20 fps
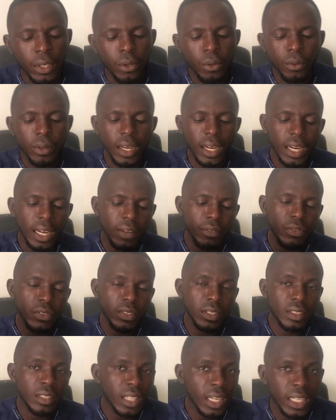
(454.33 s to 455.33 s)
We have
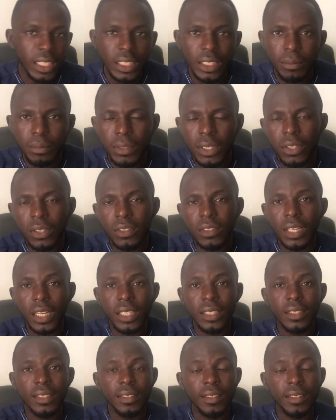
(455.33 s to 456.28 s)
titanium dioxide.